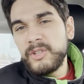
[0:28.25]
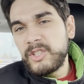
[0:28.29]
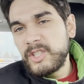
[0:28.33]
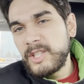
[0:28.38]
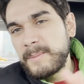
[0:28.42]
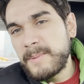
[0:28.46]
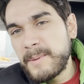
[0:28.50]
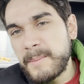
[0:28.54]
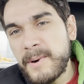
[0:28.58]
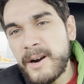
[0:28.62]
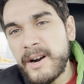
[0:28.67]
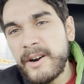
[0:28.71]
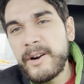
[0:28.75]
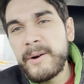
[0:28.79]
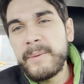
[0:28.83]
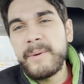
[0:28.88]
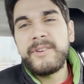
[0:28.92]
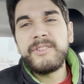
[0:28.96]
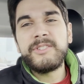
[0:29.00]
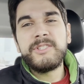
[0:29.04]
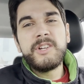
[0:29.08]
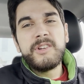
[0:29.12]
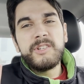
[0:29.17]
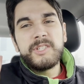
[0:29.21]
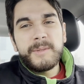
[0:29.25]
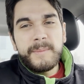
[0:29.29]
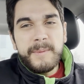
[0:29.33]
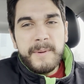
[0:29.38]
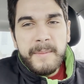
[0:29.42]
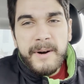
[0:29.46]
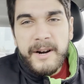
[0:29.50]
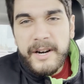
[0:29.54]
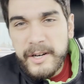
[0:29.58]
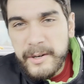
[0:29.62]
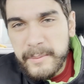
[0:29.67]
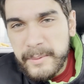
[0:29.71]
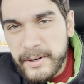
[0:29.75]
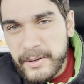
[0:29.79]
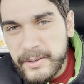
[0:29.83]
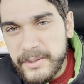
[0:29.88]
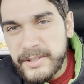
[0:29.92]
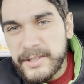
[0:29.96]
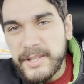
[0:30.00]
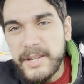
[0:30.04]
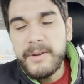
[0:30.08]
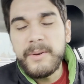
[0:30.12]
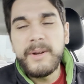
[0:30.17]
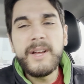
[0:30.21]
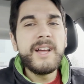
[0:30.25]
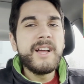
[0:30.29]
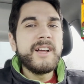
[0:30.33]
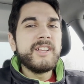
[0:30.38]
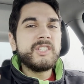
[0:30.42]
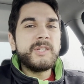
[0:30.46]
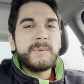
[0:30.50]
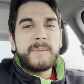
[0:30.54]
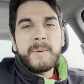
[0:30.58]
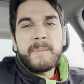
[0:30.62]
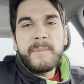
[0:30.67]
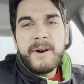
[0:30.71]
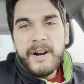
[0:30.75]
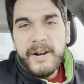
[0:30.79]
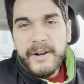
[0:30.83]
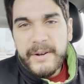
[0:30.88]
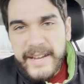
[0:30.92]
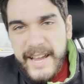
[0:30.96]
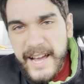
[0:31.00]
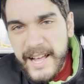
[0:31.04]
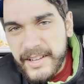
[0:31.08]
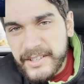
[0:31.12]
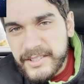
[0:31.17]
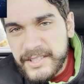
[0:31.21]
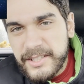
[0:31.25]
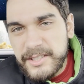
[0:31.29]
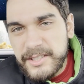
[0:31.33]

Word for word: Super Mario Bros, New Super Mario Bros 2, Super Mario Galaxy